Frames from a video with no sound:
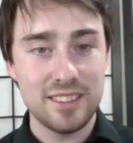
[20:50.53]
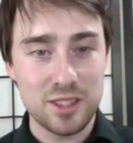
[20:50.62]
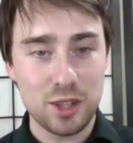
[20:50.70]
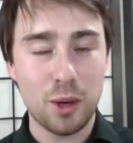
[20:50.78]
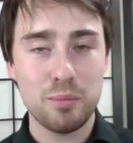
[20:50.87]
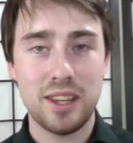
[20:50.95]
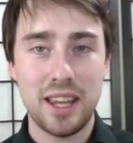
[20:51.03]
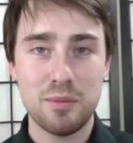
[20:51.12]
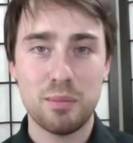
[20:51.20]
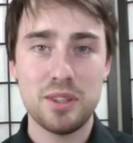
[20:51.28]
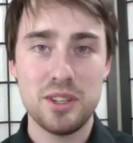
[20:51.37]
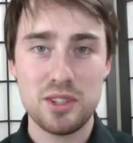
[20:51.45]
the top 10
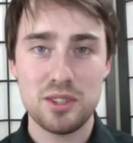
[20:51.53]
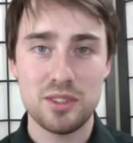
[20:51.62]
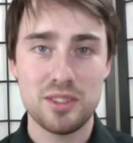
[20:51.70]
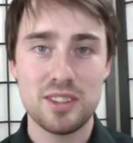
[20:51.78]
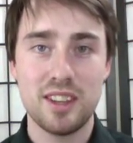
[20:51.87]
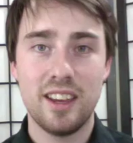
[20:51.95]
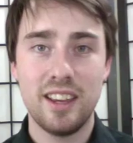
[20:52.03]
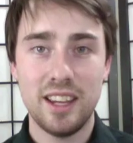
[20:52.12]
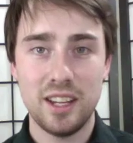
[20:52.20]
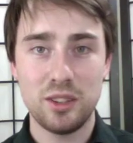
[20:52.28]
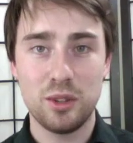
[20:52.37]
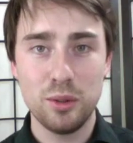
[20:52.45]
positions
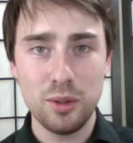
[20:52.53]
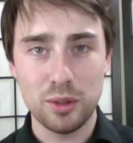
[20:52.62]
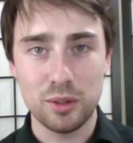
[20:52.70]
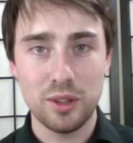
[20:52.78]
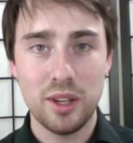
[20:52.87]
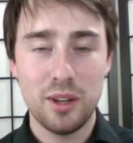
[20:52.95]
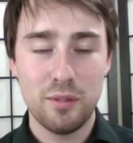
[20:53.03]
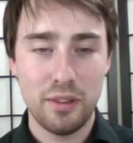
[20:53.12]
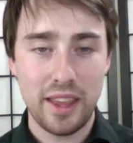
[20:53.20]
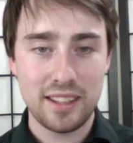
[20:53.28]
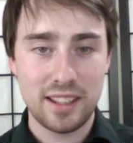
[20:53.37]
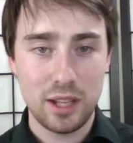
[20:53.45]
in Google for
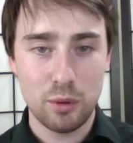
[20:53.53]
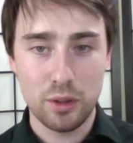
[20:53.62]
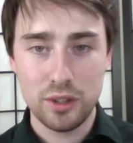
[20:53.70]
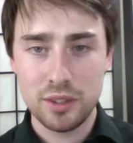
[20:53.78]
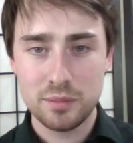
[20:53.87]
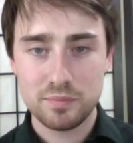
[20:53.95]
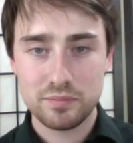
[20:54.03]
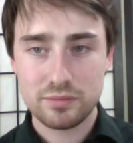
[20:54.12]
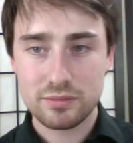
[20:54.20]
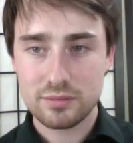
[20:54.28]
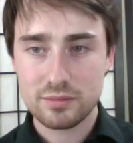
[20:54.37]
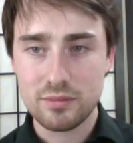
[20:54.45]
that keyword.
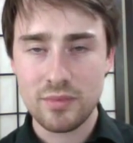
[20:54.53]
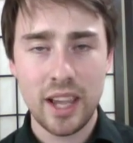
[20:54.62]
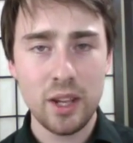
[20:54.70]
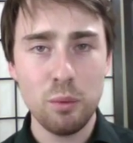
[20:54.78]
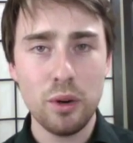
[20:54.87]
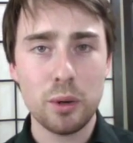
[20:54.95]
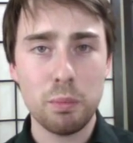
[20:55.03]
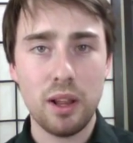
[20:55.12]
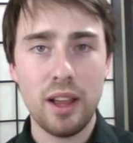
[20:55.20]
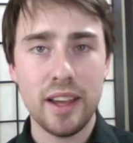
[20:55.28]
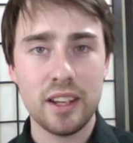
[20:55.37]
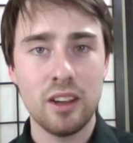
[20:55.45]
And we're
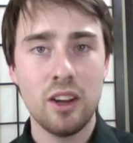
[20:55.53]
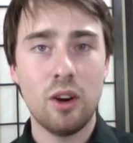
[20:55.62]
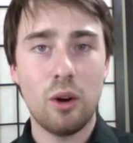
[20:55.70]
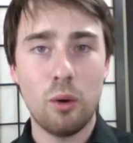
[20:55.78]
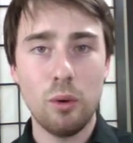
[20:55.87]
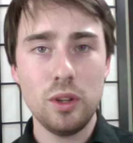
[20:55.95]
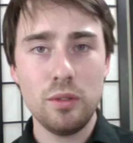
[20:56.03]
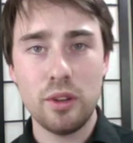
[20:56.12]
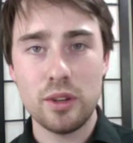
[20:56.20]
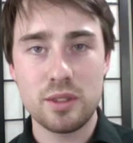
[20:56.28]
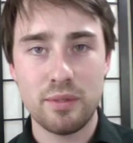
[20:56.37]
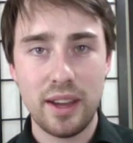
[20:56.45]
applying all of
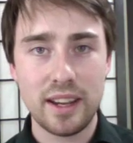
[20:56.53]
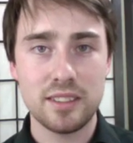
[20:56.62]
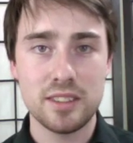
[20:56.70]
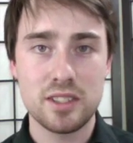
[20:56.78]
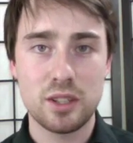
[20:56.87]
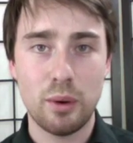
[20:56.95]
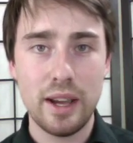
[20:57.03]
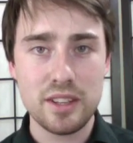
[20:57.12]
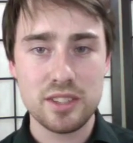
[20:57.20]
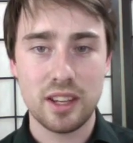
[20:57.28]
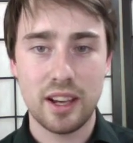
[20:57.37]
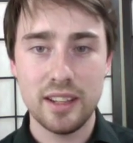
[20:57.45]
those factors to our
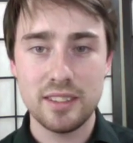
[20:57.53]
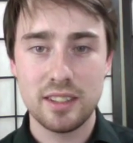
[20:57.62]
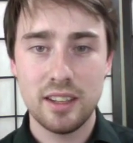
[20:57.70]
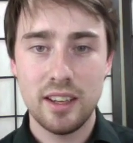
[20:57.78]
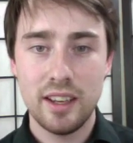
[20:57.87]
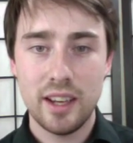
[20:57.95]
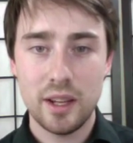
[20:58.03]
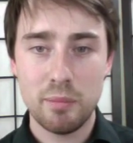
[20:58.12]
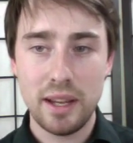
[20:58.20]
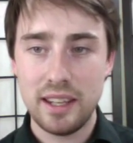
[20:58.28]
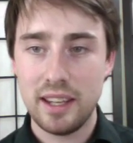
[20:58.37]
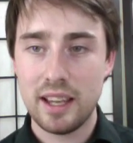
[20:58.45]
site and
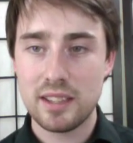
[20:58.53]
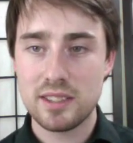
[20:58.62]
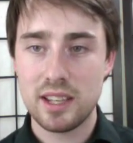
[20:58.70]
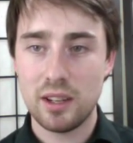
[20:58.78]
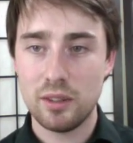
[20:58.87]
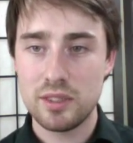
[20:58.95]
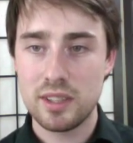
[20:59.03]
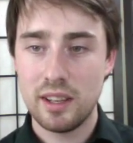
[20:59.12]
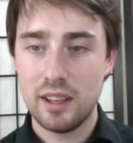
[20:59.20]
making ourselves